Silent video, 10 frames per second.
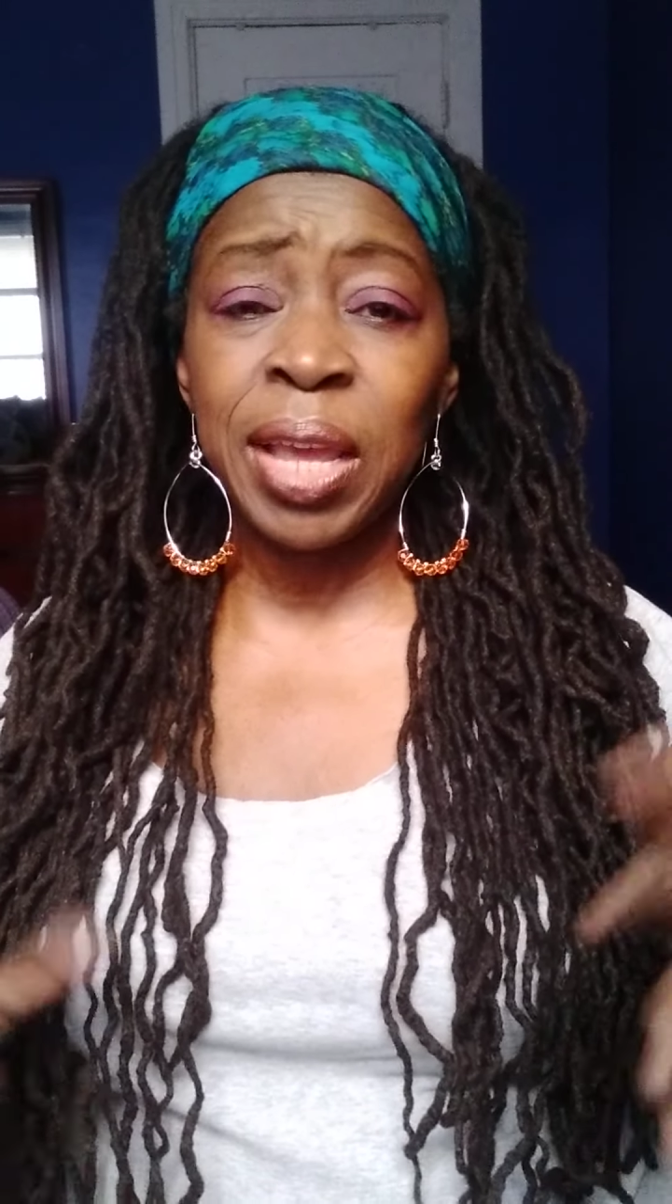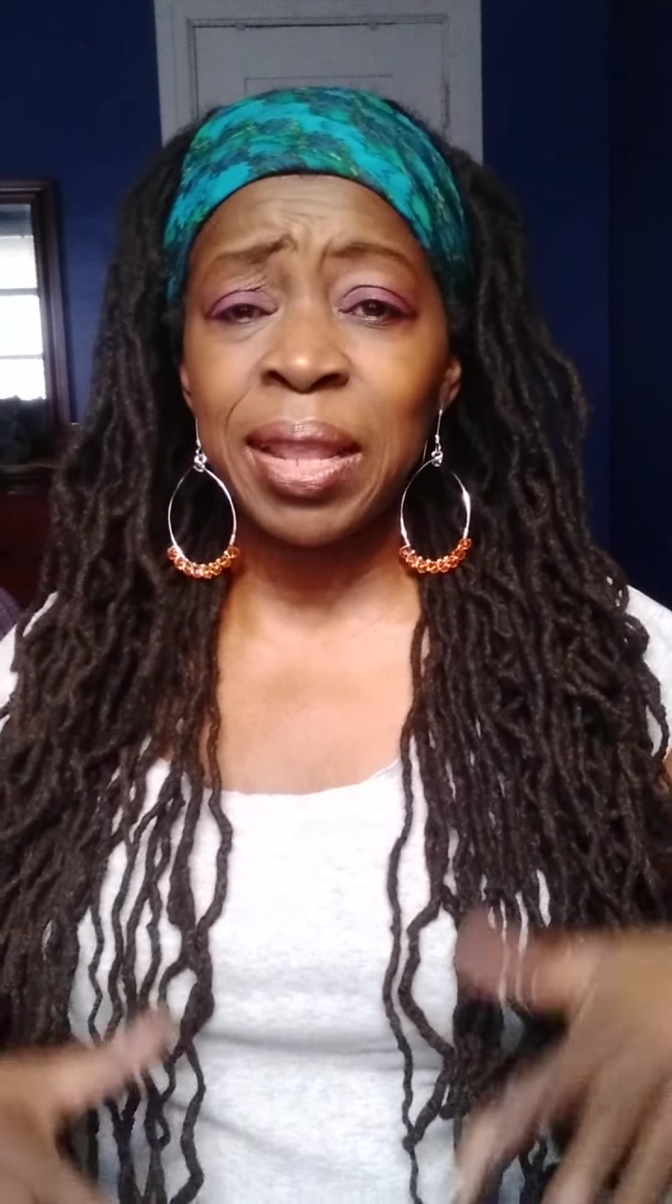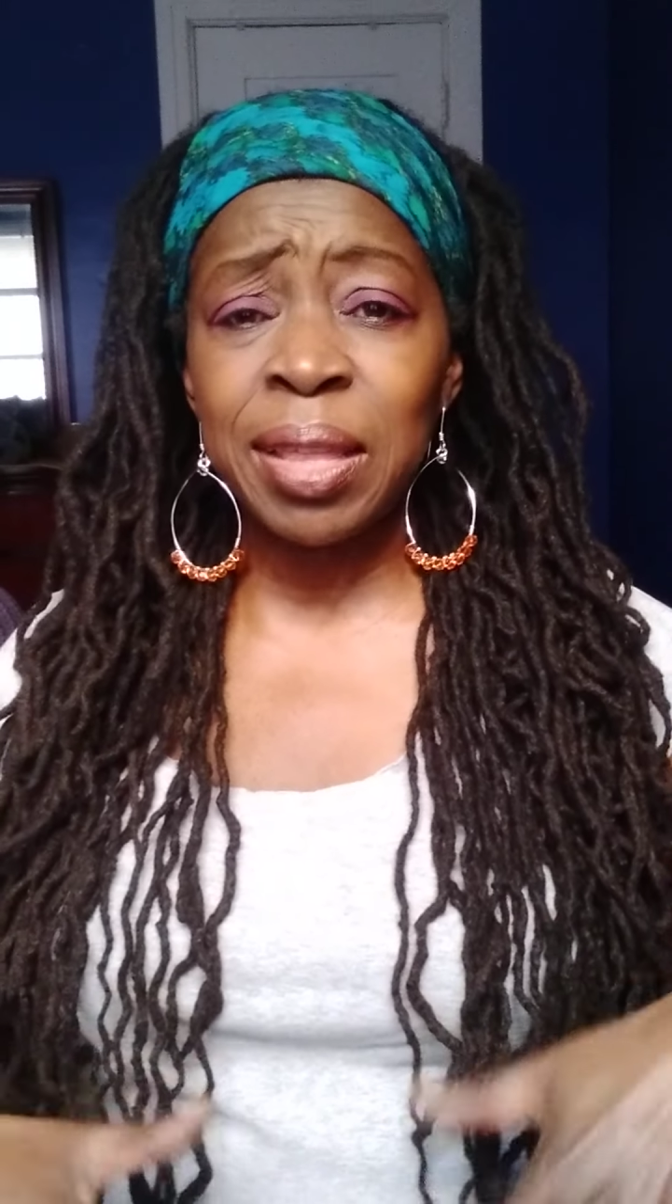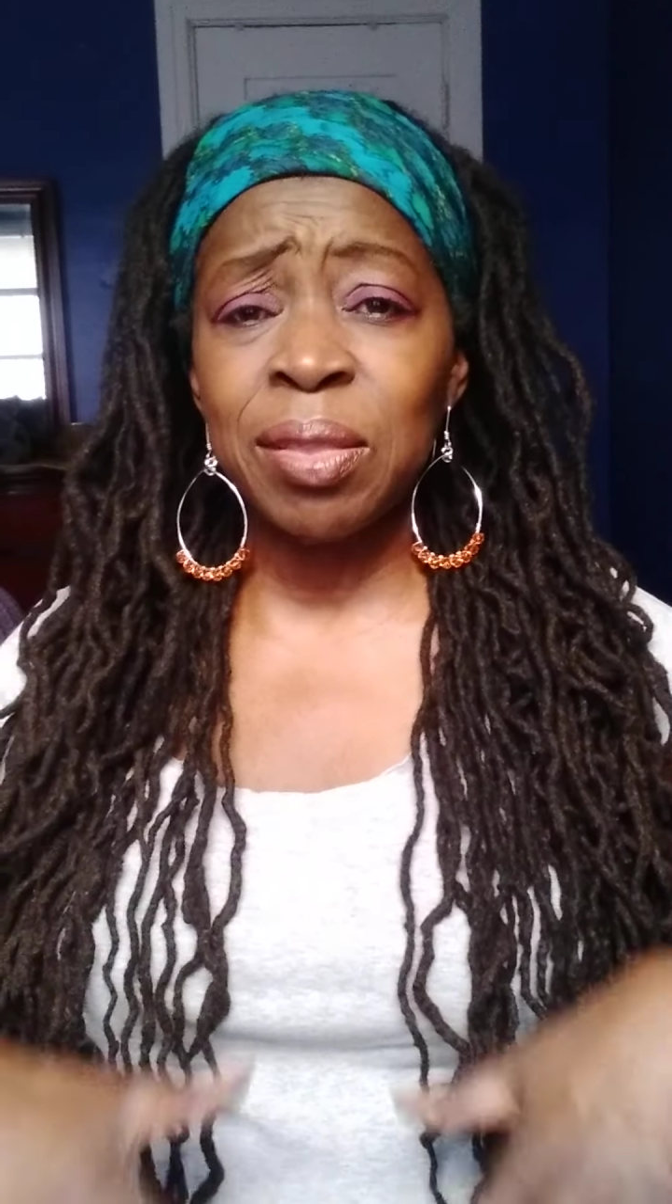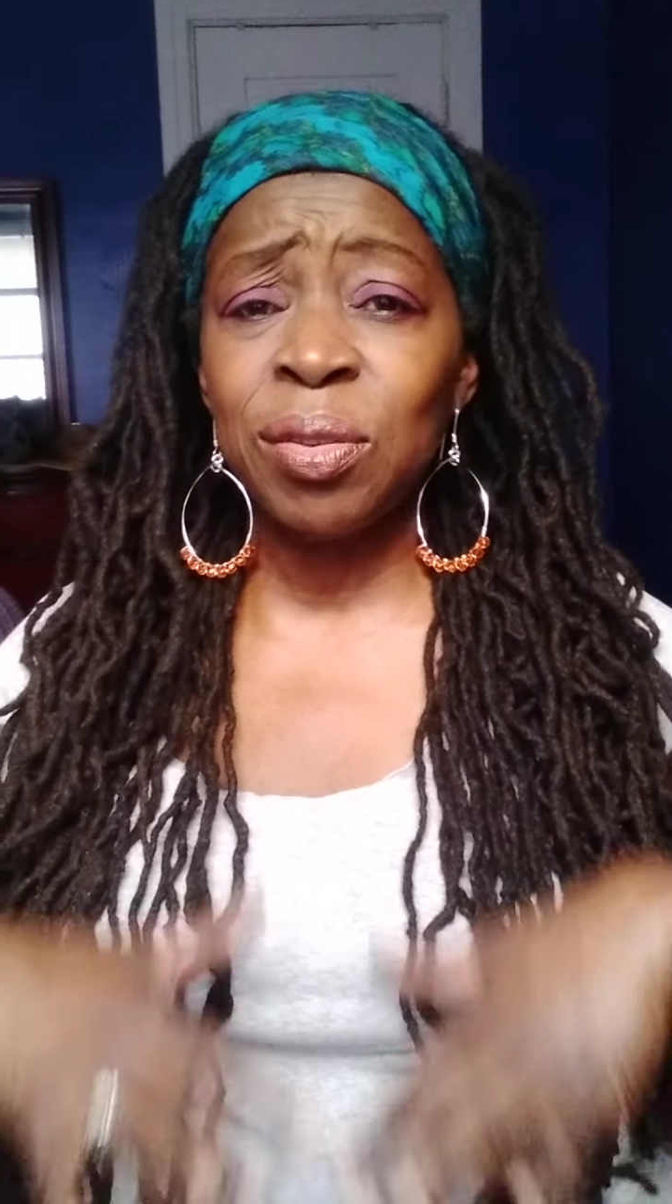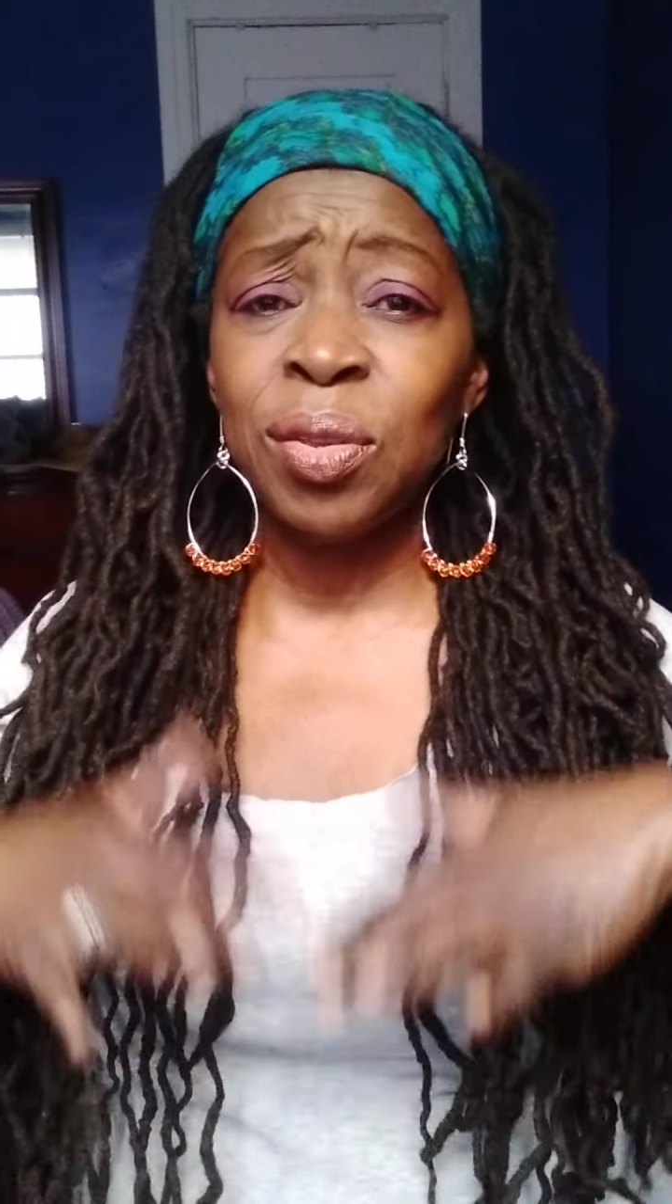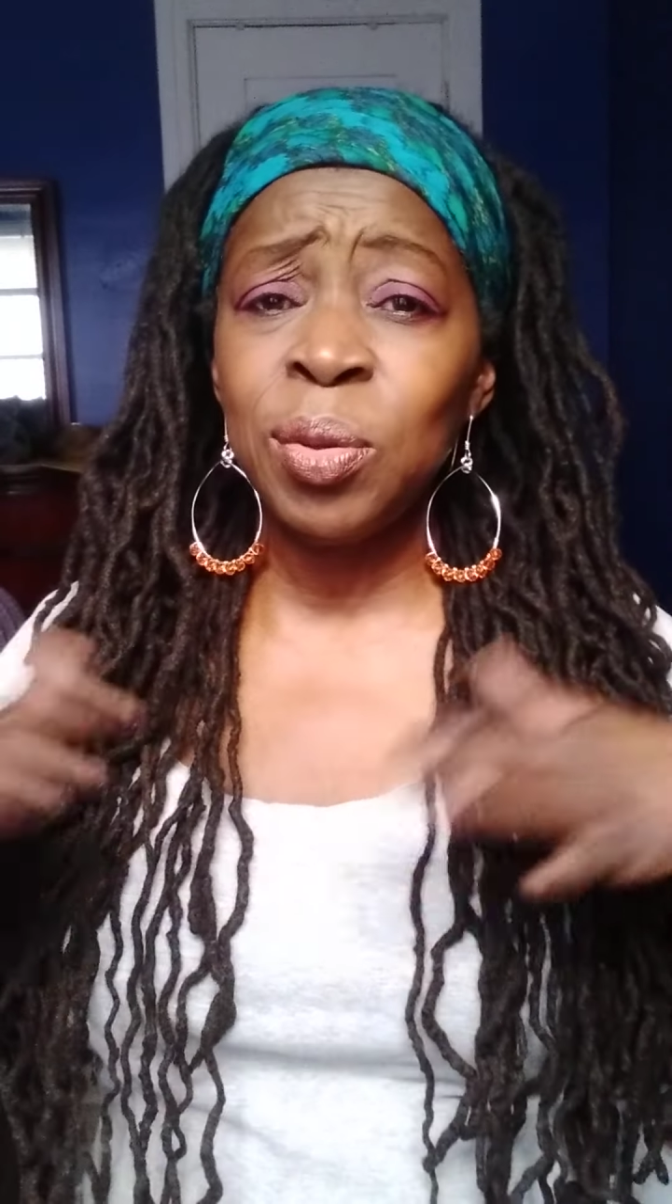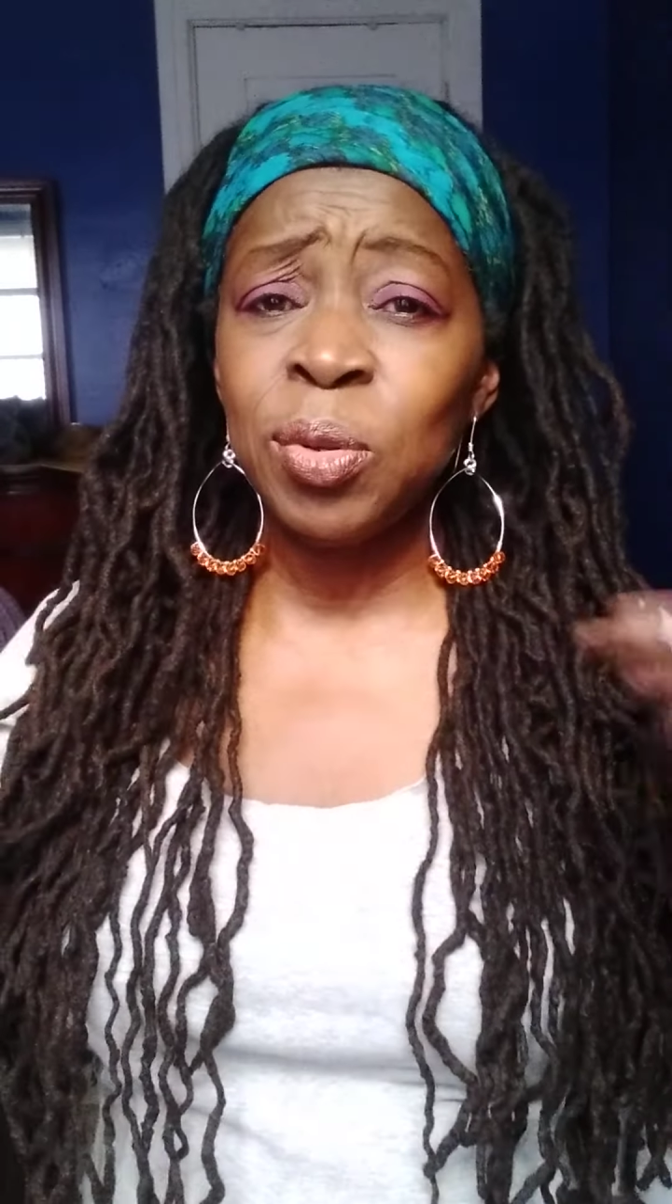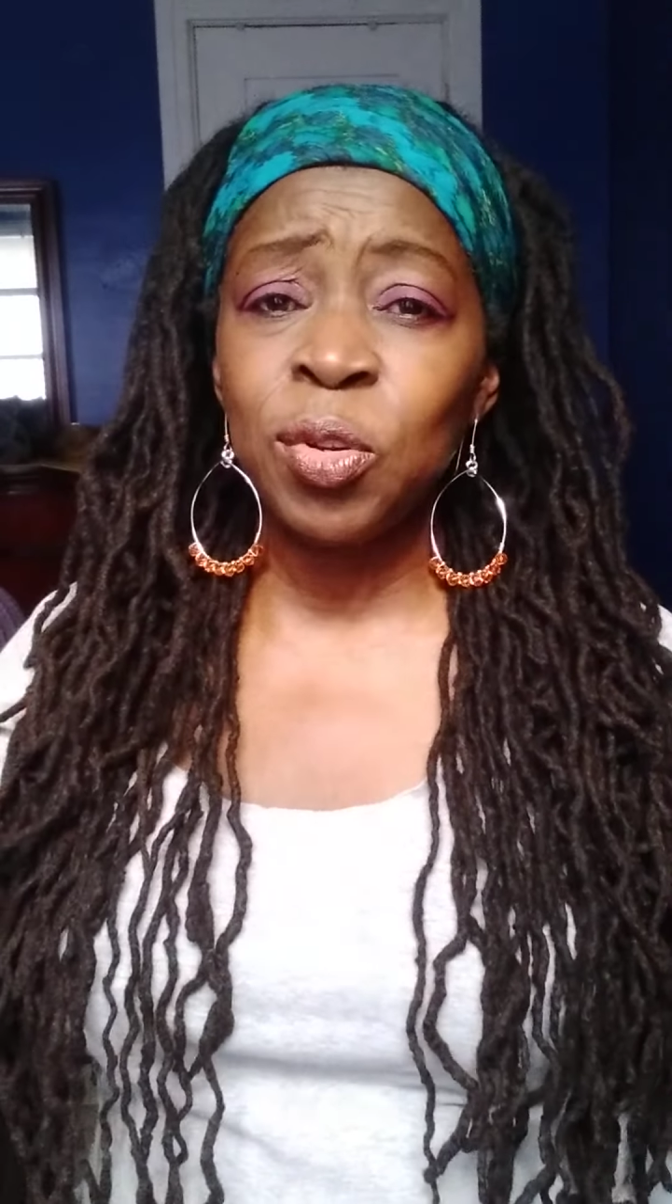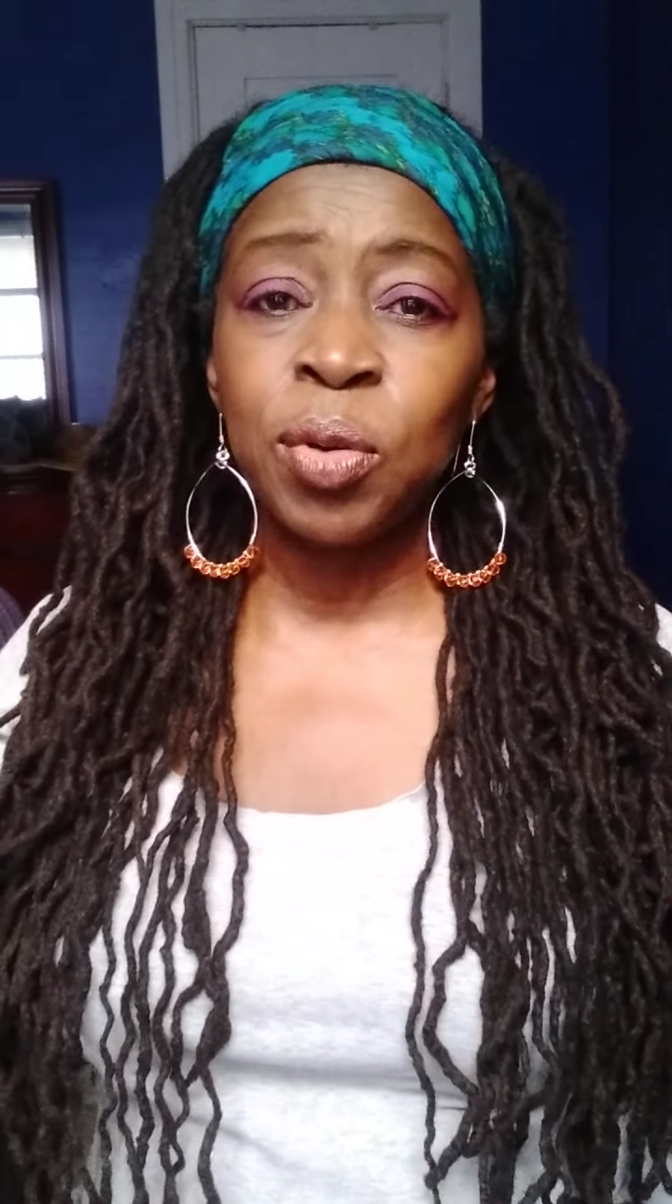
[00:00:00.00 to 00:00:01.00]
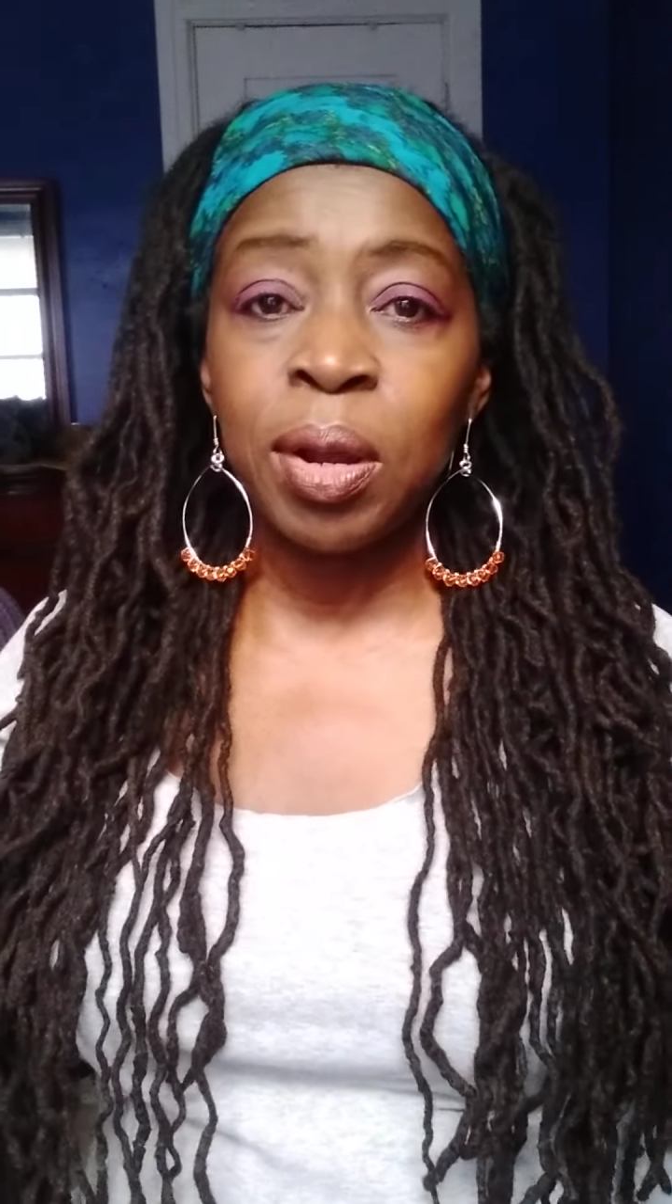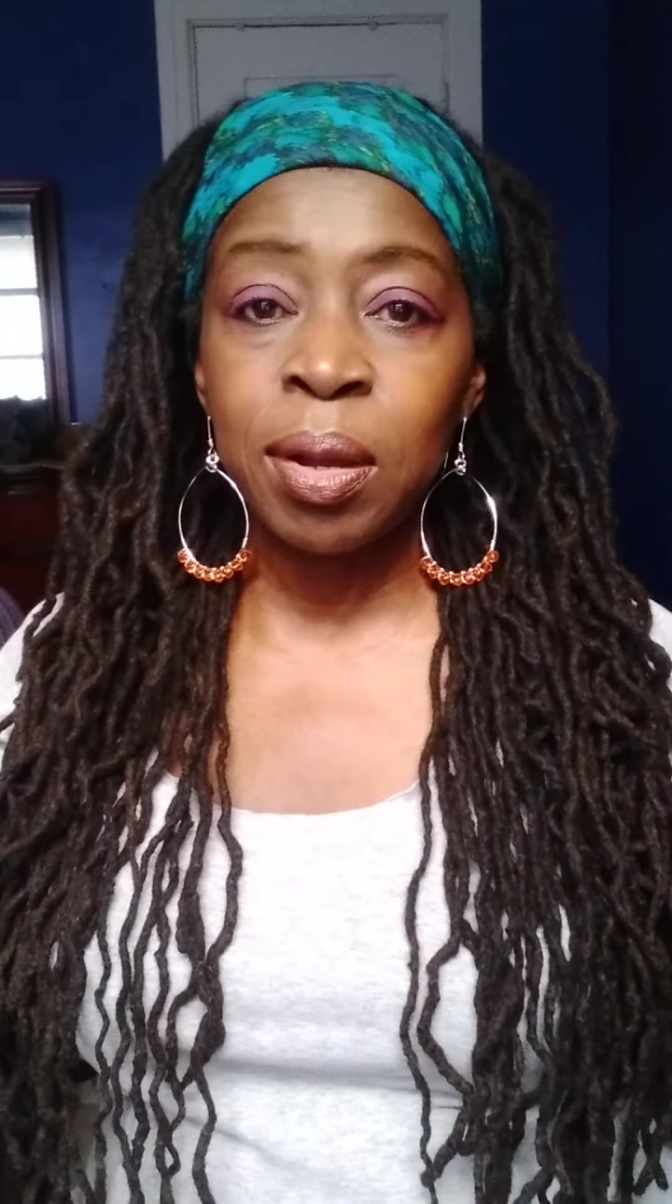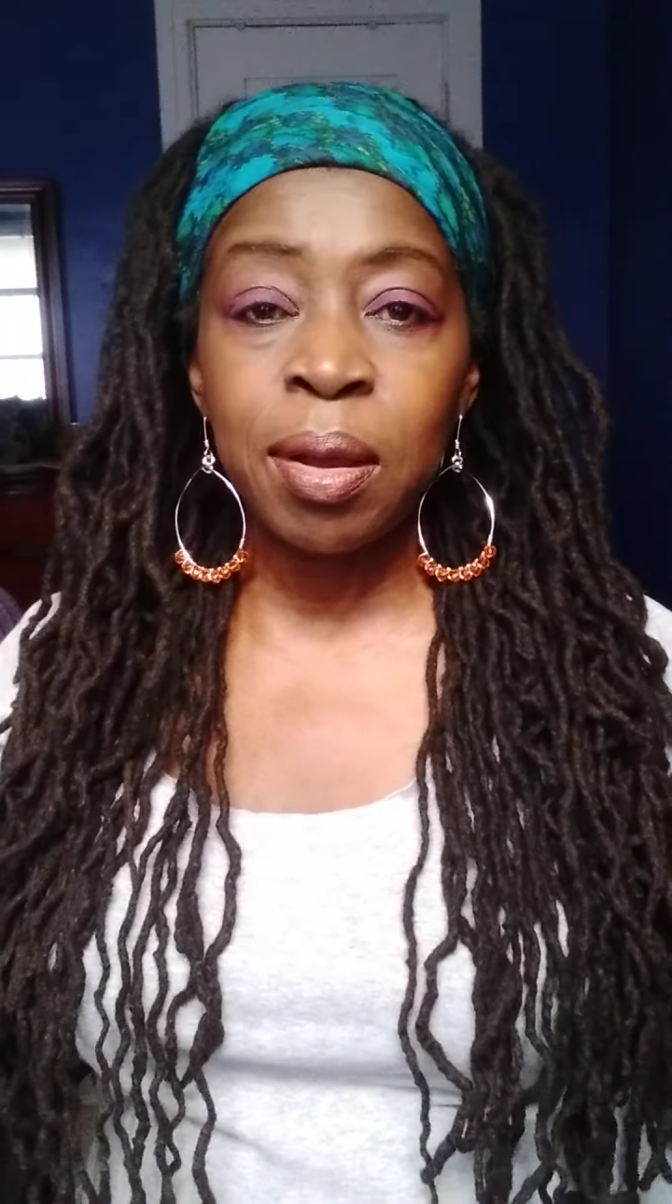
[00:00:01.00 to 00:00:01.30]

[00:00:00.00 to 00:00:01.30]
had like this huge trunk